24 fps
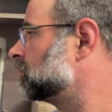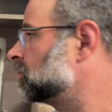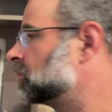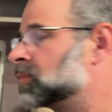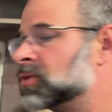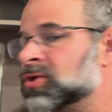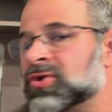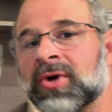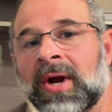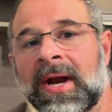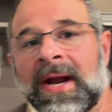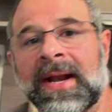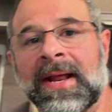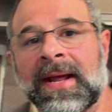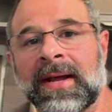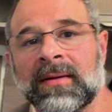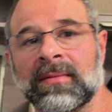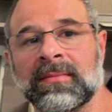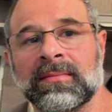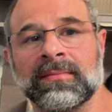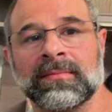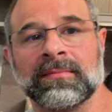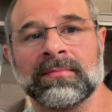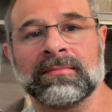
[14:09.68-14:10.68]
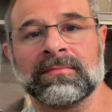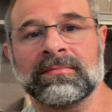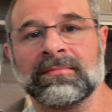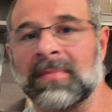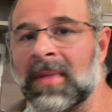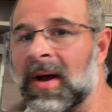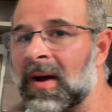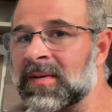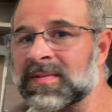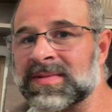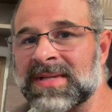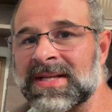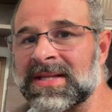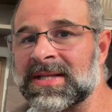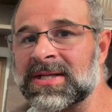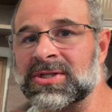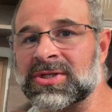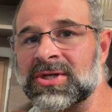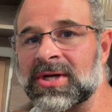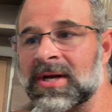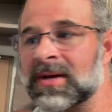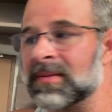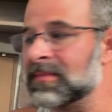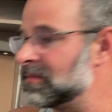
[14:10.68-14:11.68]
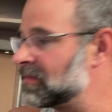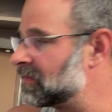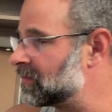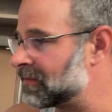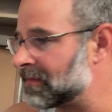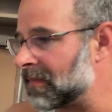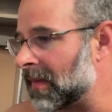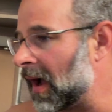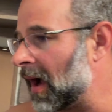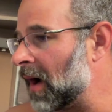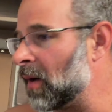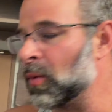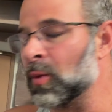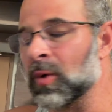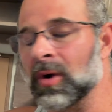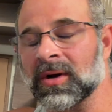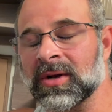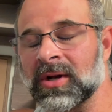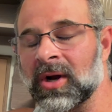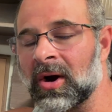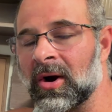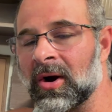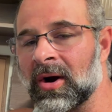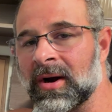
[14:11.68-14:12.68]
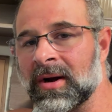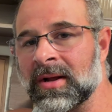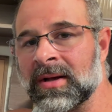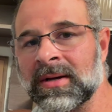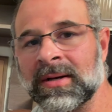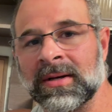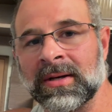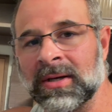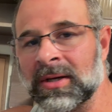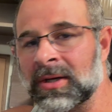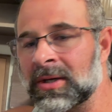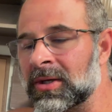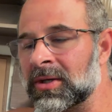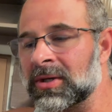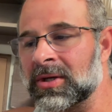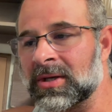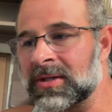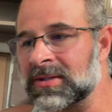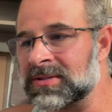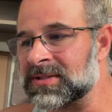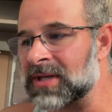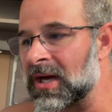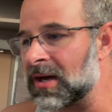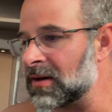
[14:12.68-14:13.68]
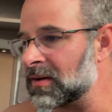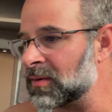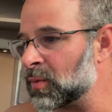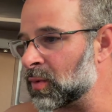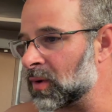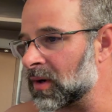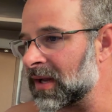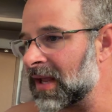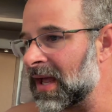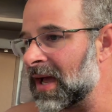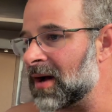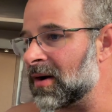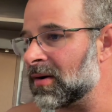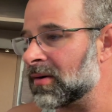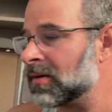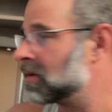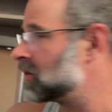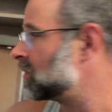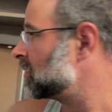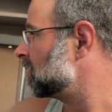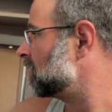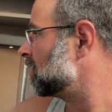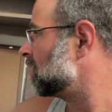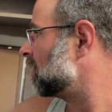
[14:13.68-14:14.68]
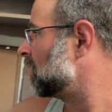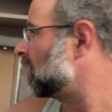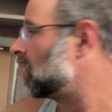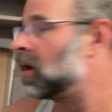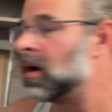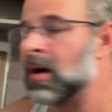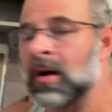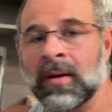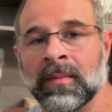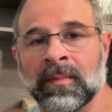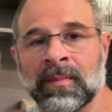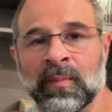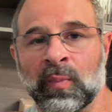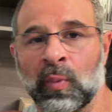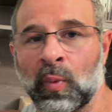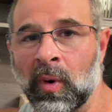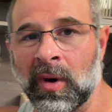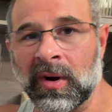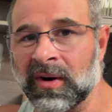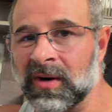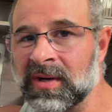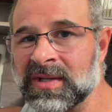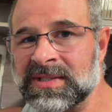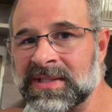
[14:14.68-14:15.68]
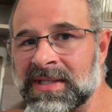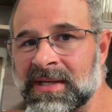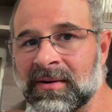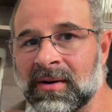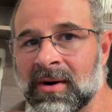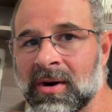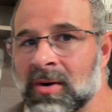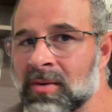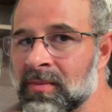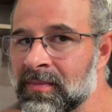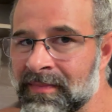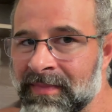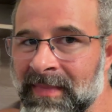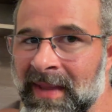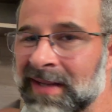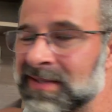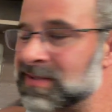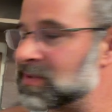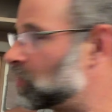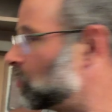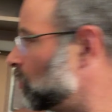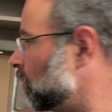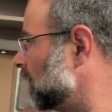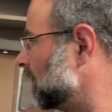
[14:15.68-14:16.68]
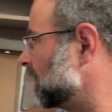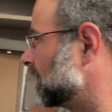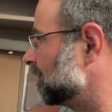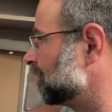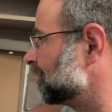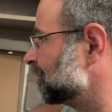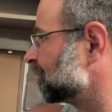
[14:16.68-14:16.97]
Training, I was at the gym, I worked hard, solid workout. 1 or a 0, that's a 1.